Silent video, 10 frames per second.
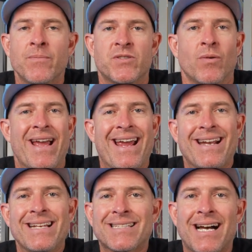So
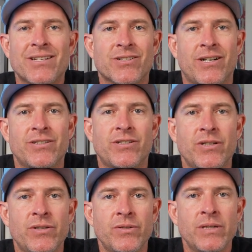any Tyshawn
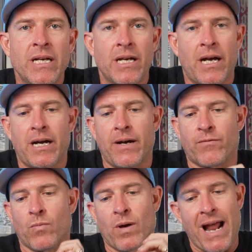2,
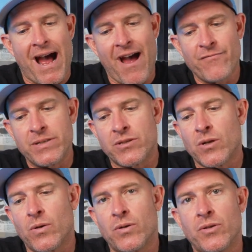from what I've been
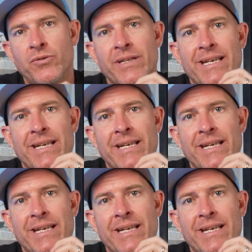told,